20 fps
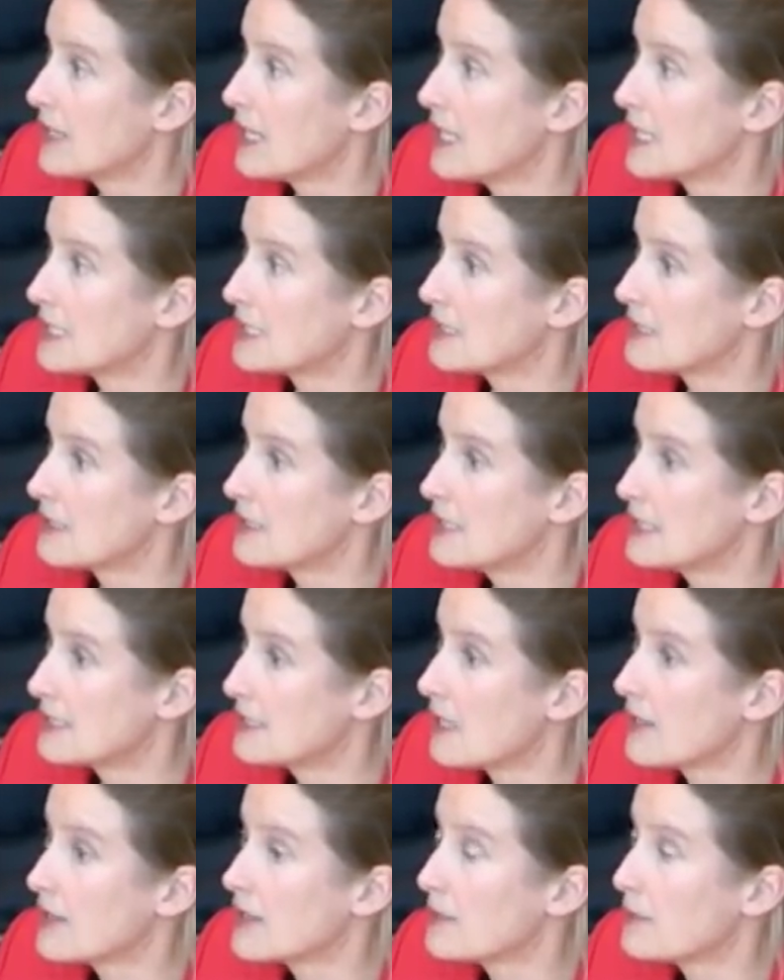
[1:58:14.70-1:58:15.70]
That
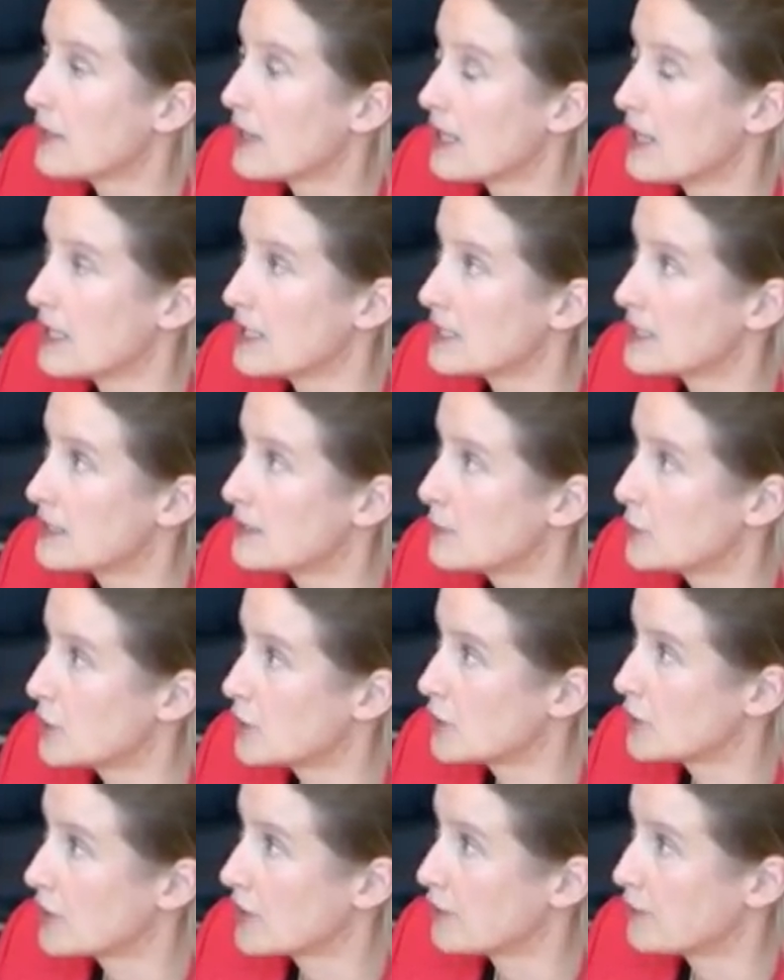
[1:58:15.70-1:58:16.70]
this other plant,
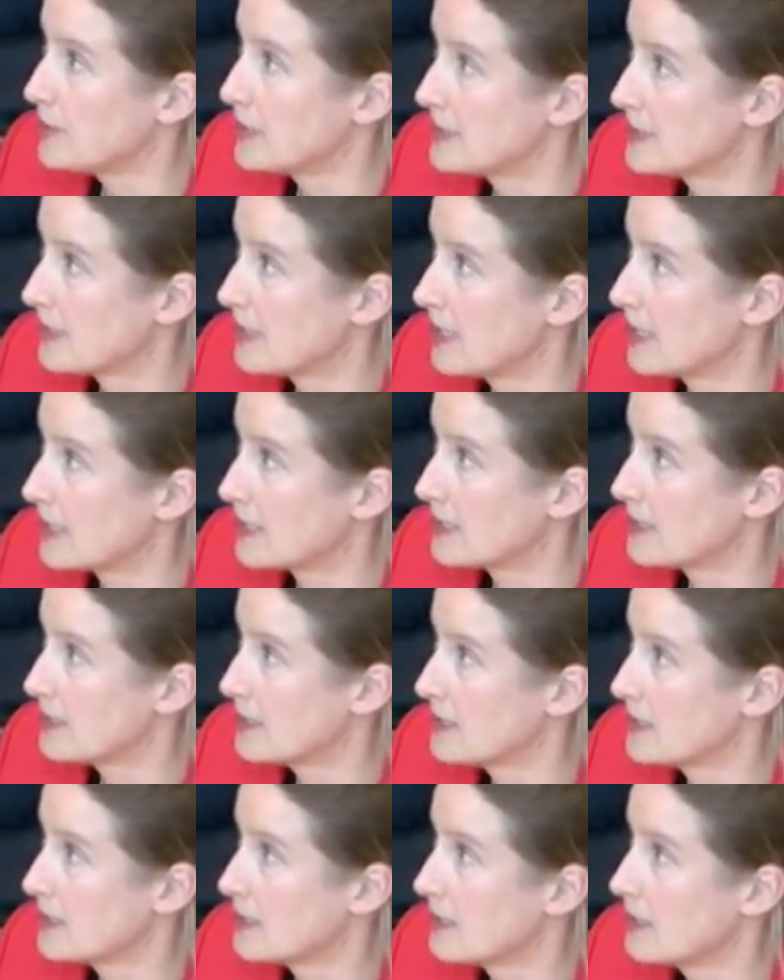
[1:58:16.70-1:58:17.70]
which should have been
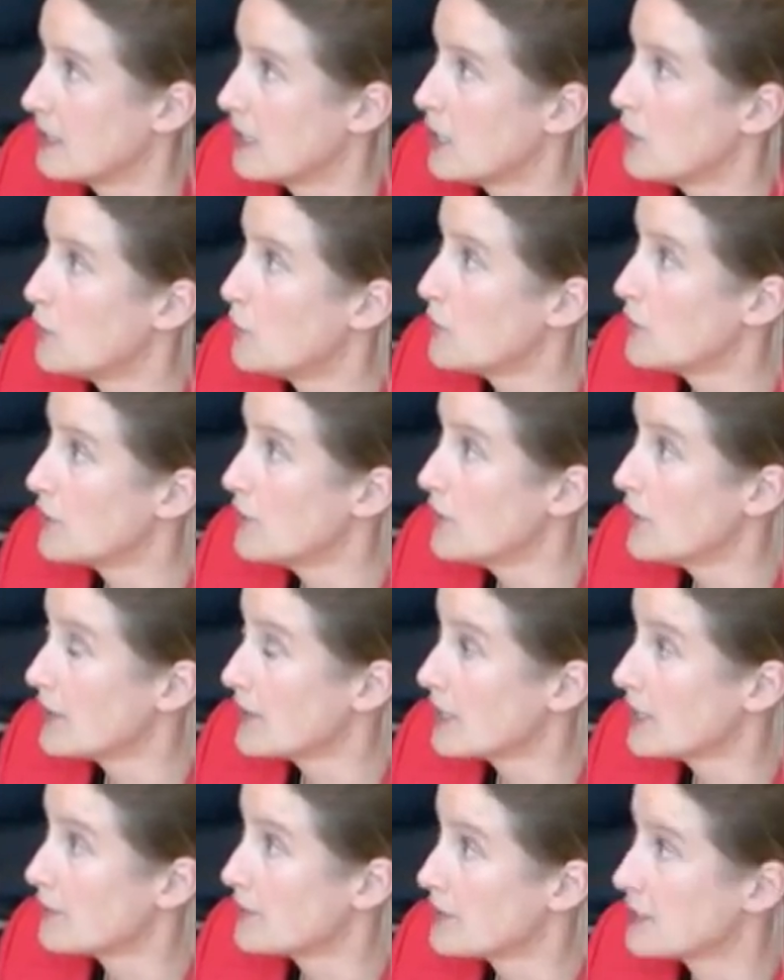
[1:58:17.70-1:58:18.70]
selected, would
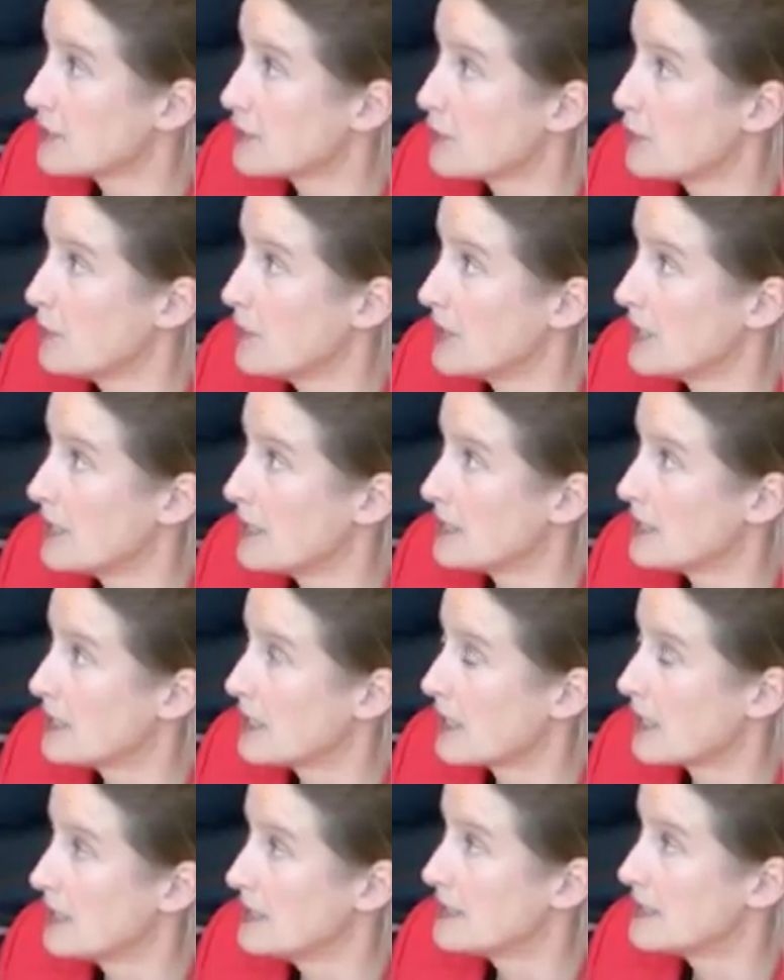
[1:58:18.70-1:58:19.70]
not have
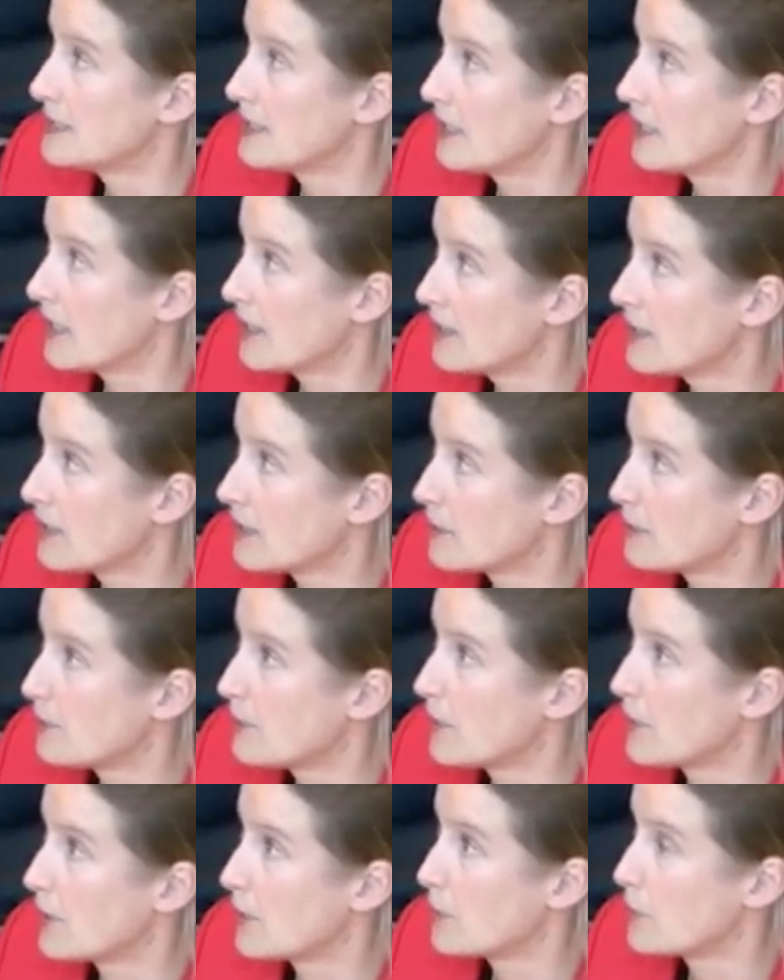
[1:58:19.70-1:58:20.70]
discriminated against the other
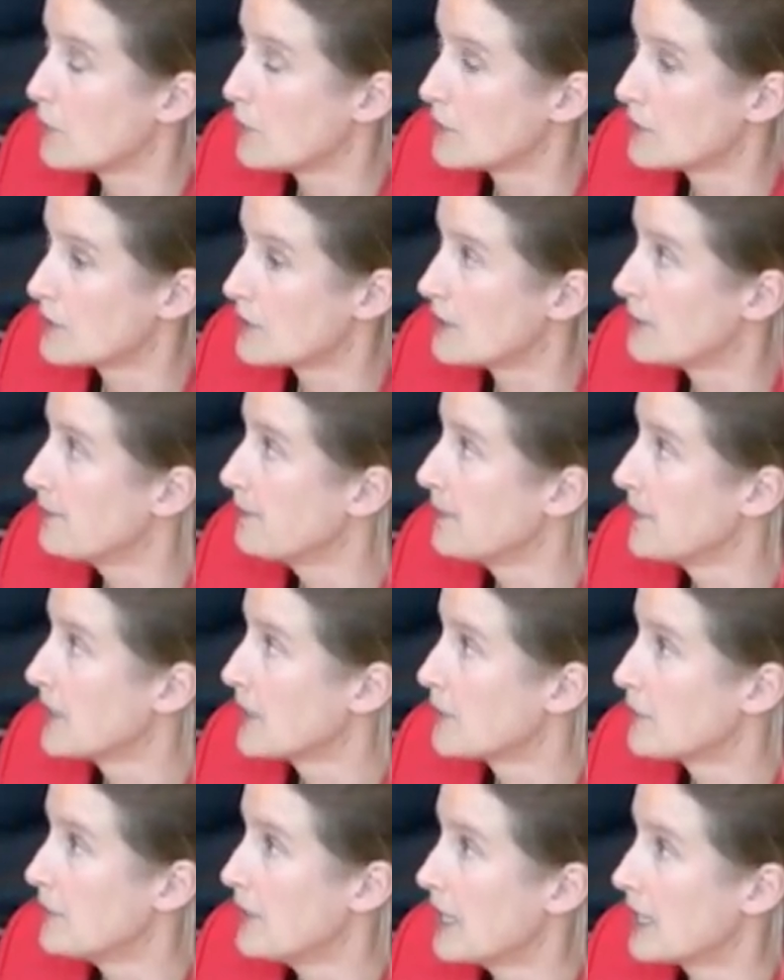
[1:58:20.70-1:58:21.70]
boiling water
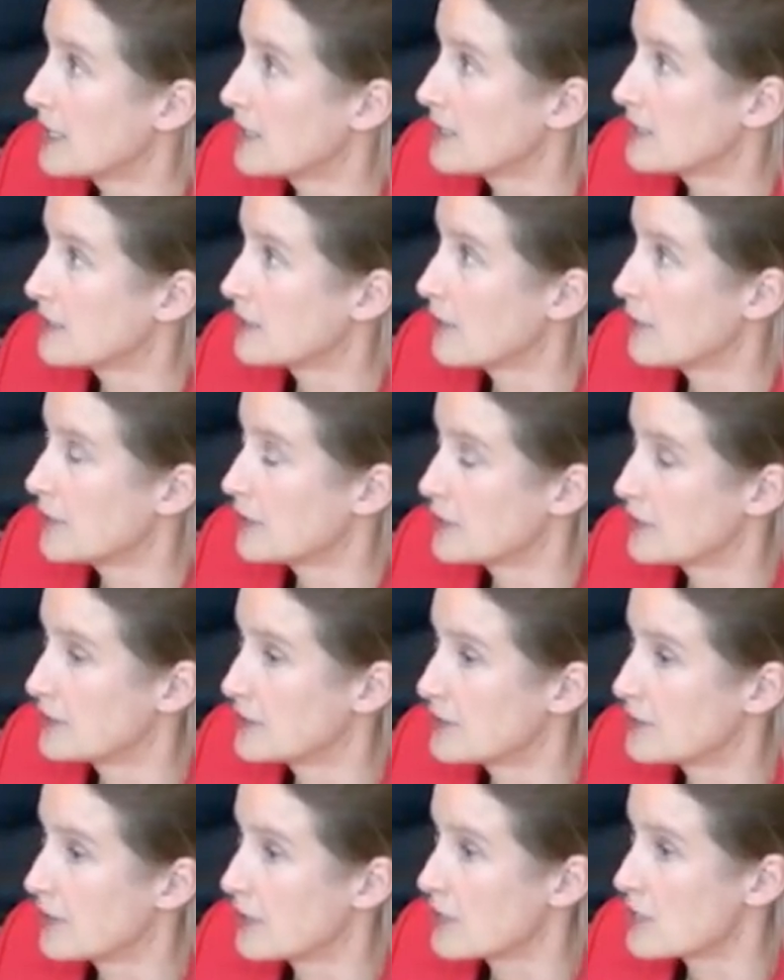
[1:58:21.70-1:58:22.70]
reactors of the
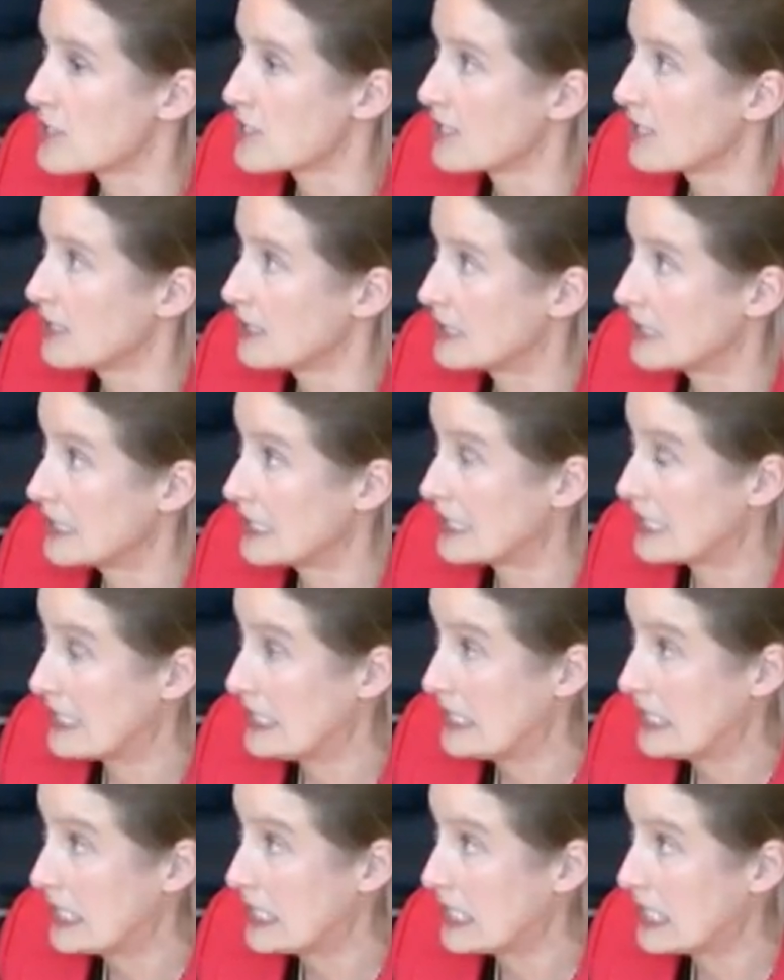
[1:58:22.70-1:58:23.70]
construction line
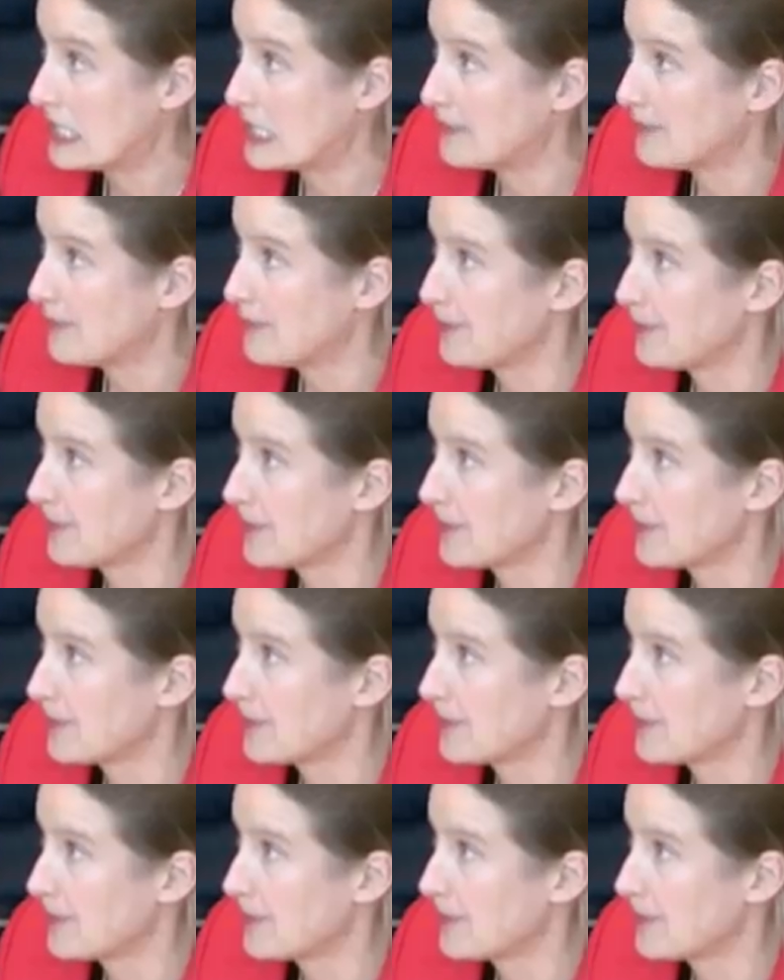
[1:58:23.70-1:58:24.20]
69.